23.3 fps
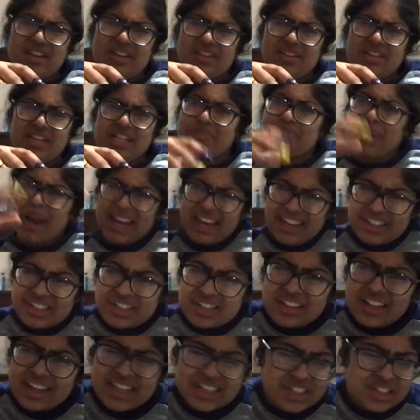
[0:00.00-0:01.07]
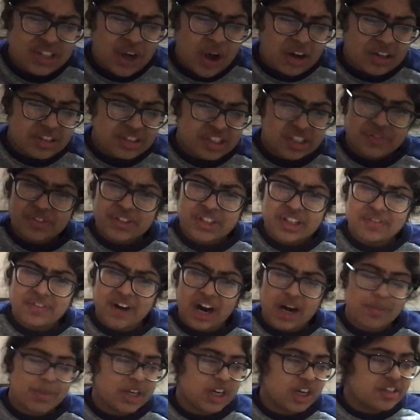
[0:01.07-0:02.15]
Is paint, like, toxic for the
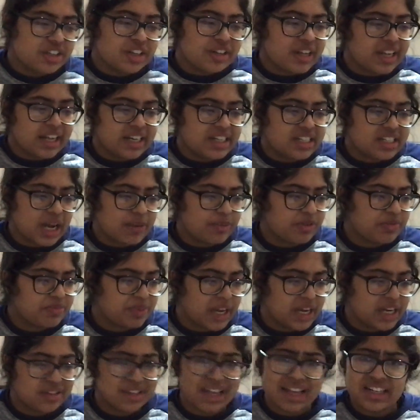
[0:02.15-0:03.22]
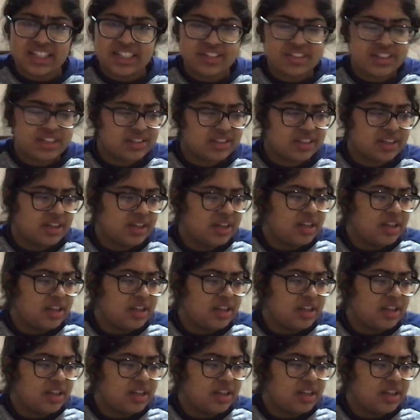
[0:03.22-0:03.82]
environment? Is there, like, any type of paint that isn't?